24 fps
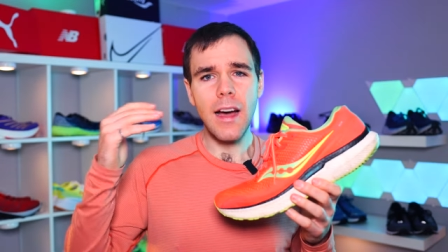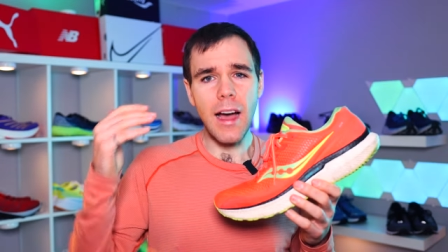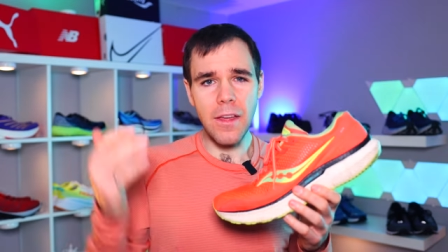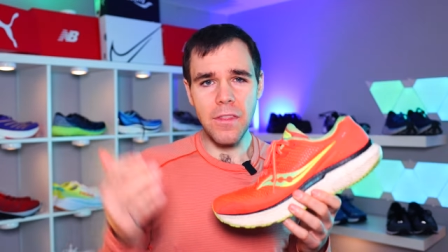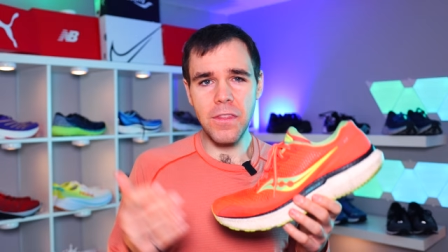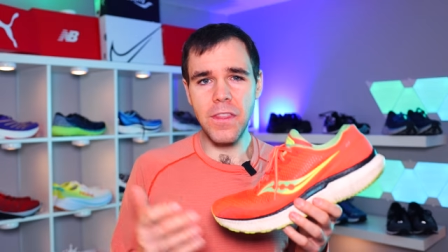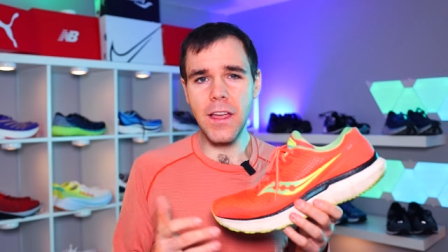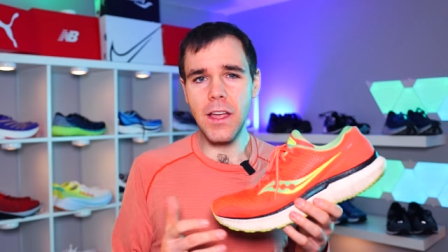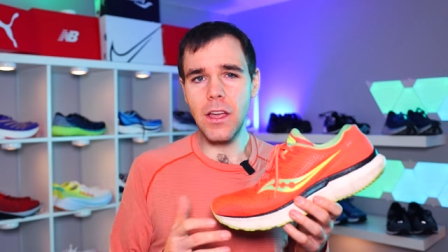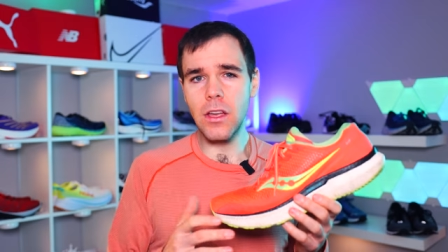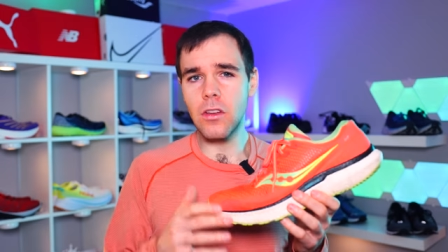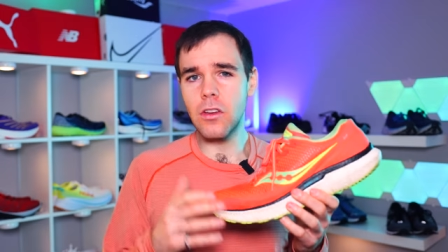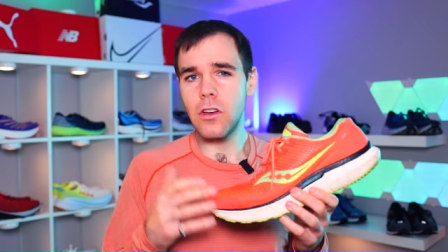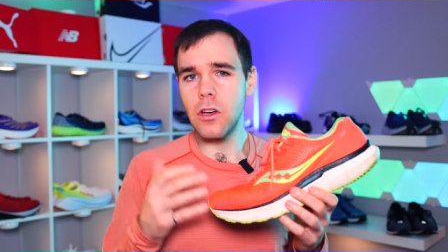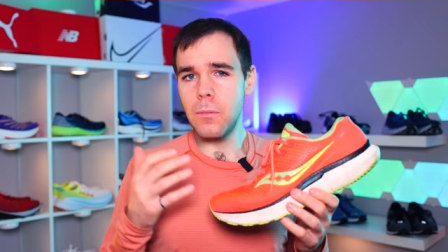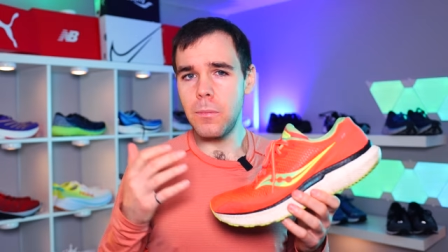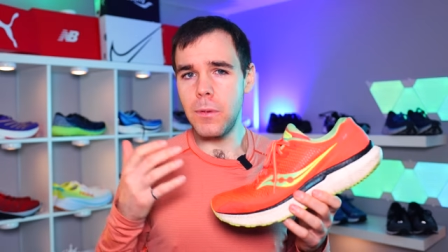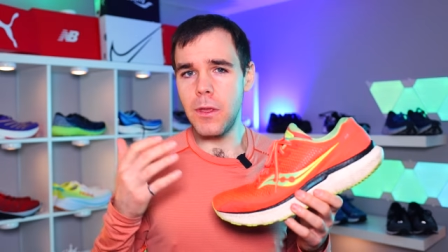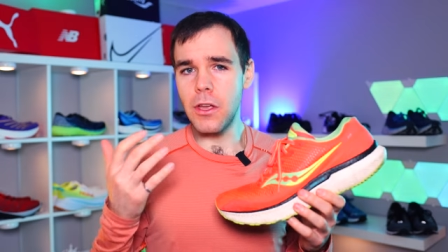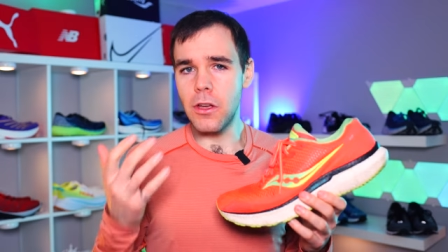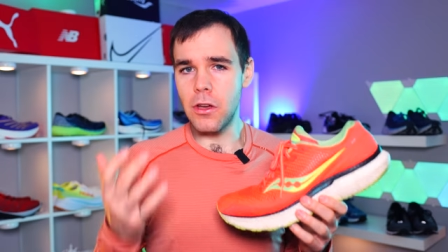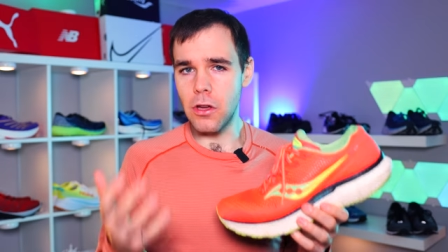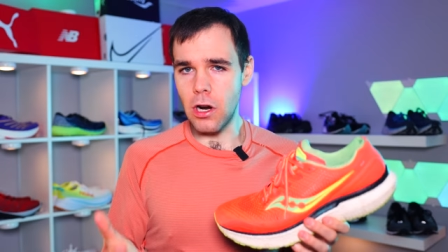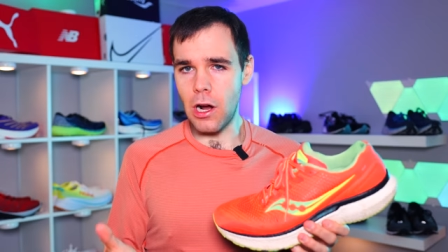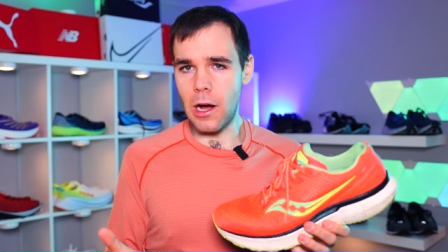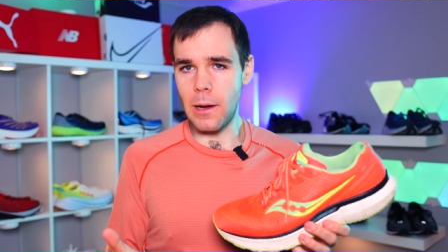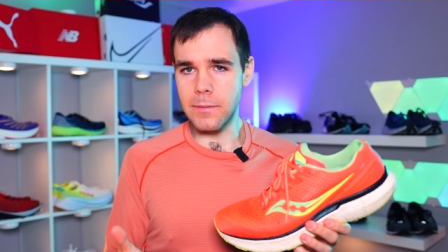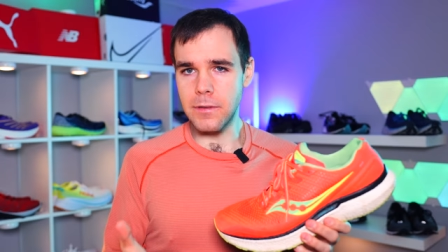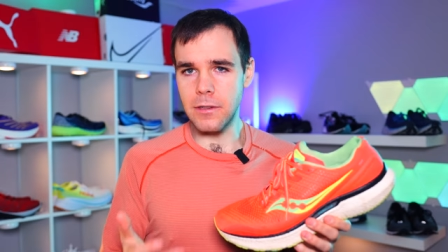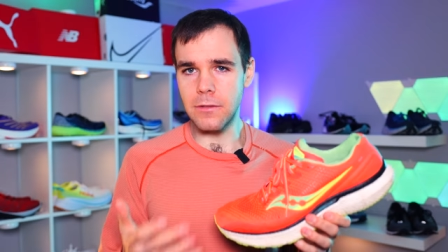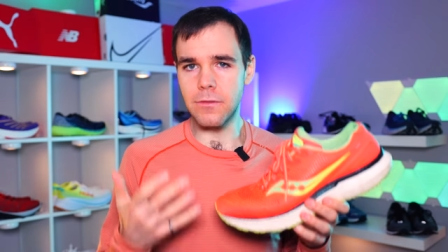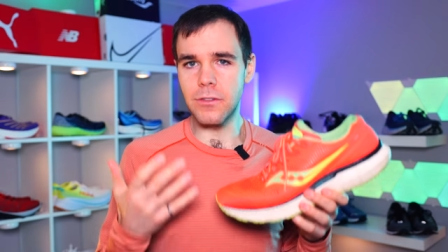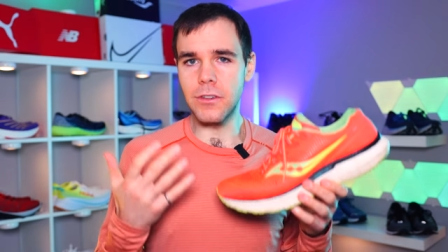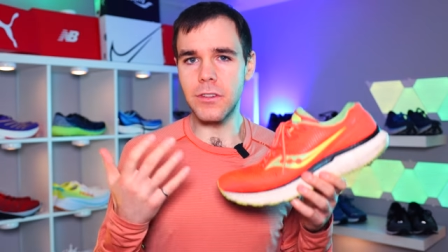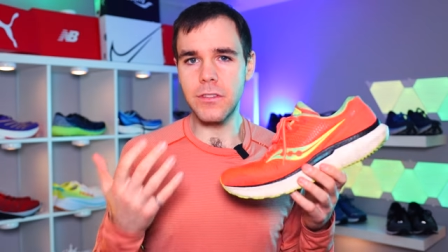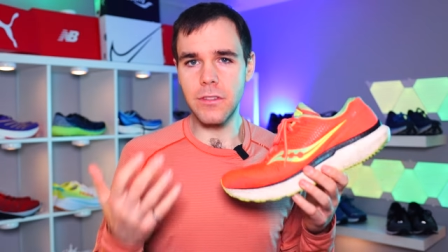I think it could be a good
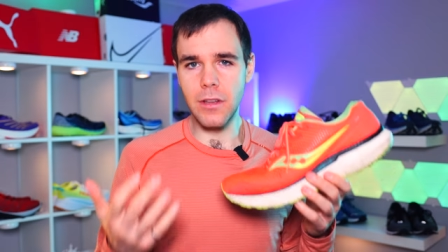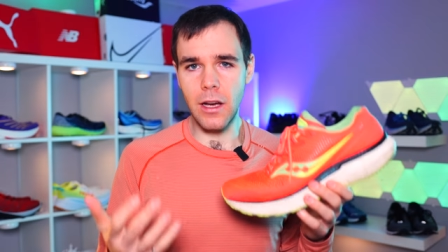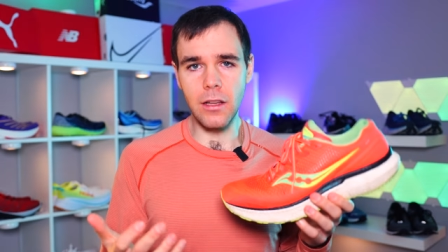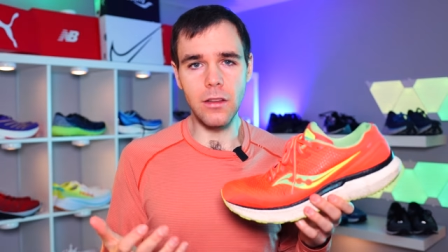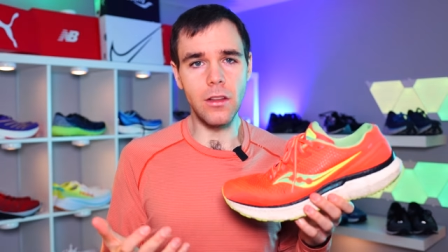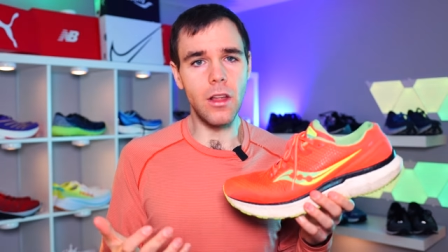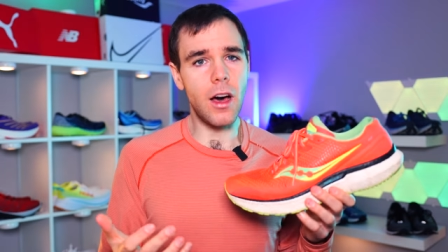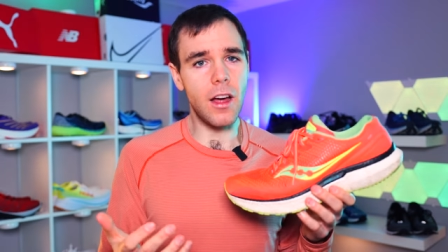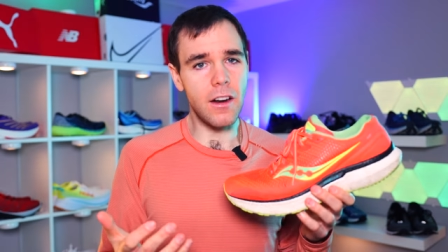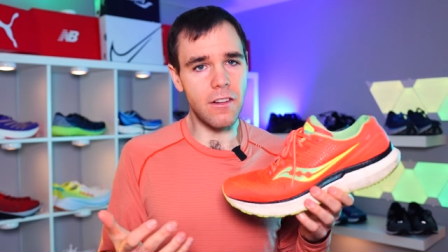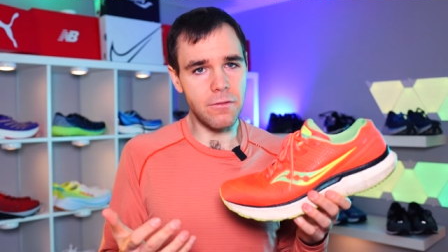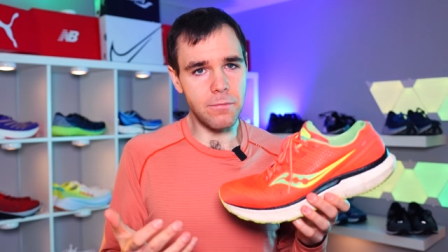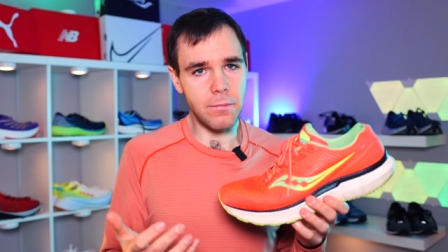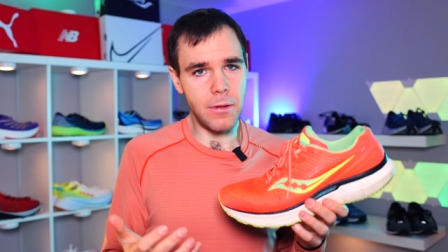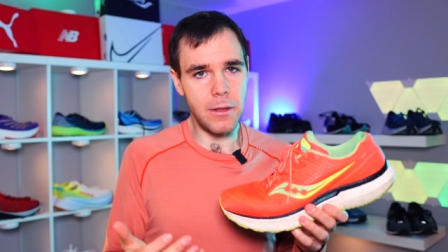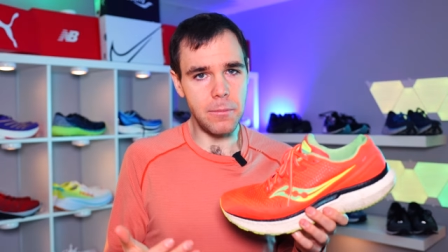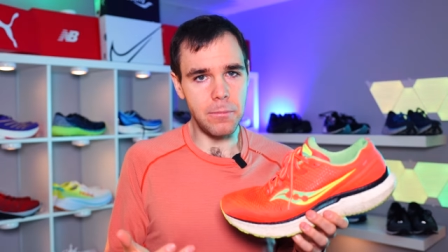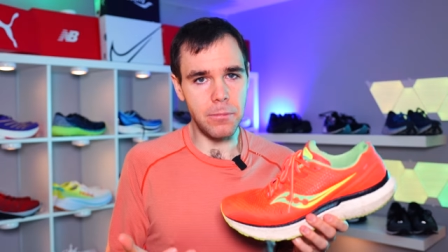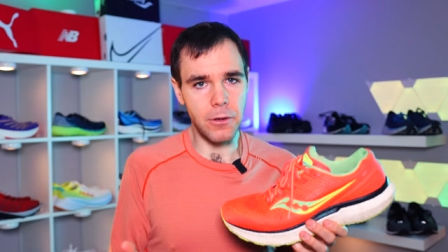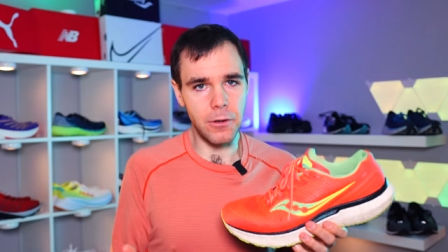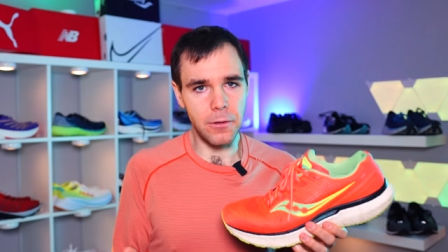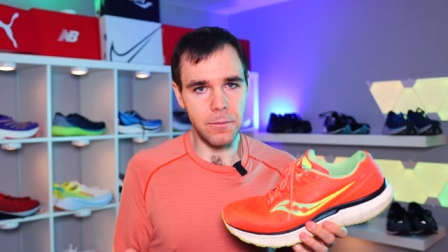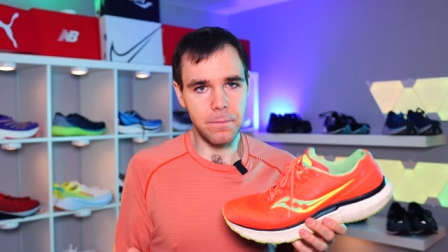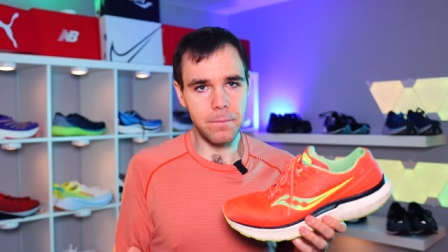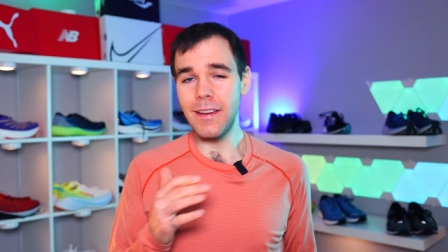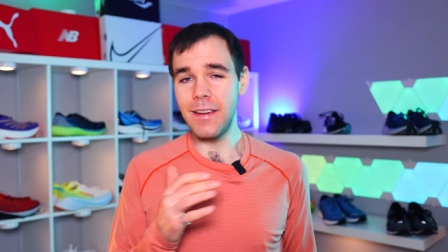option for a lot of people.